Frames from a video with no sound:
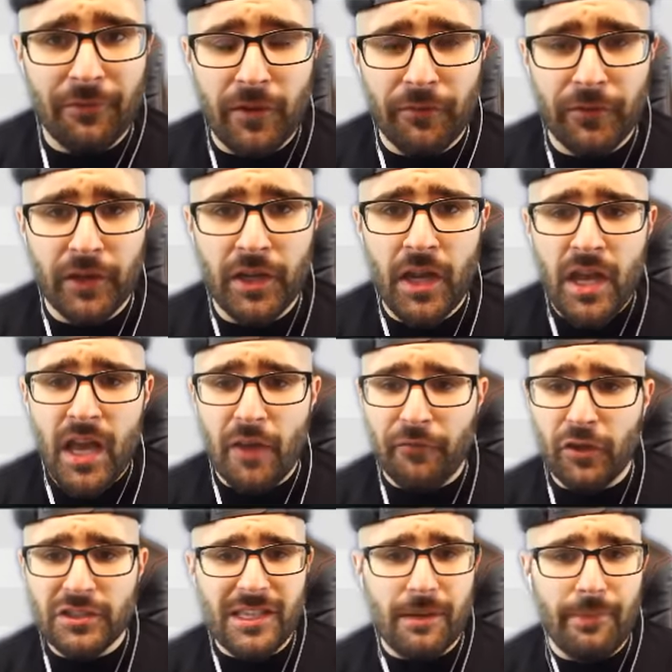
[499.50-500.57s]
FIFA, if
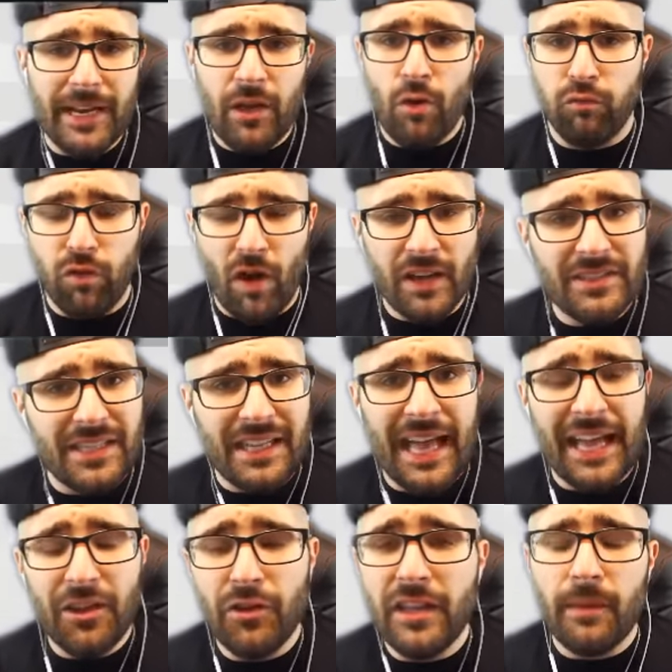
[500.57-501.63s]
you're somebody who runs a
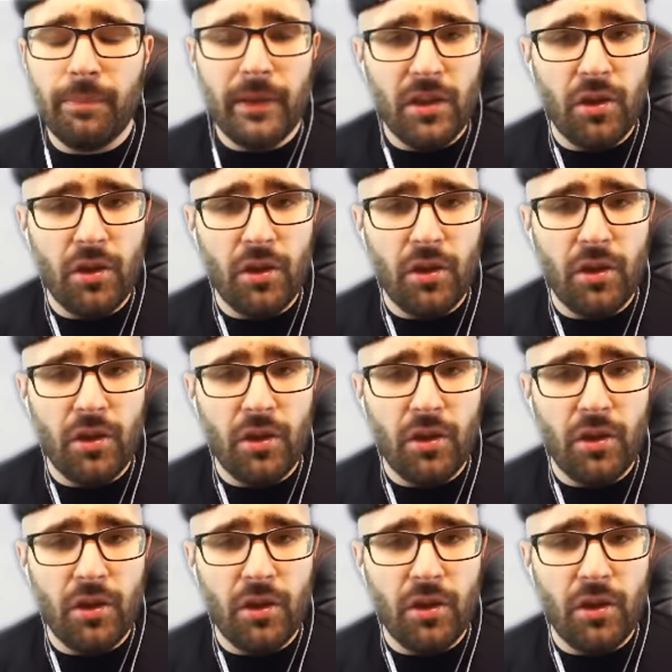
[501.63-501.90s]
lot, you need to be